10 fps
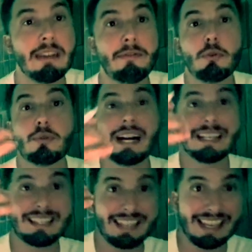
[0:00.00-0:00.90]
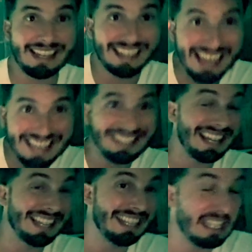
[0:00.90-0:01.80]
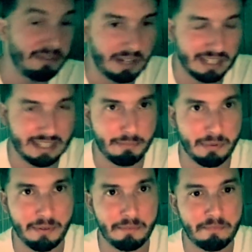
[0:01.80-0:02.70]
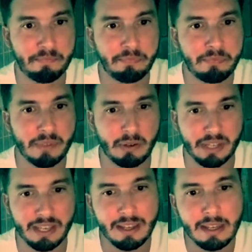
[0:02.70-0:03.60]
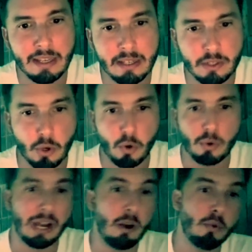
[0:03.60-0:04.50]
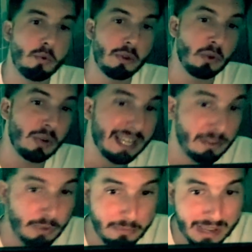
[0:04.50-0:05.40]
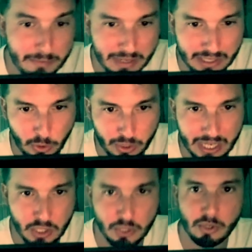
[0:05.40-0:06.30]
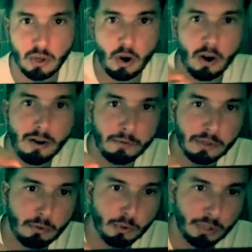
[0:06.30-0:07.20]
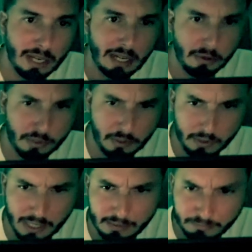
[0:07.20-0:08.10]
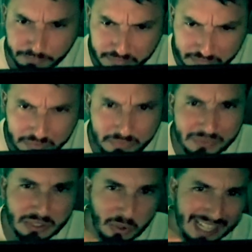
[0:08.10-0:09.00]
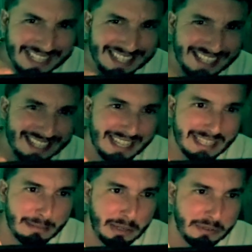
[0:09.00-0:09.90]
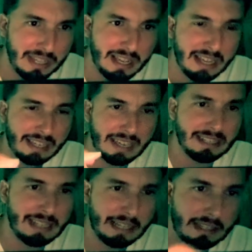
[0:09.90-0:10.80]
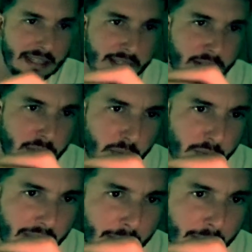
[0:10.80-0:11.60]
if you guys take a case like this, for example, okay? So now you guys remember the locations of the root canals, okay? Now let's discuss about case like this. So the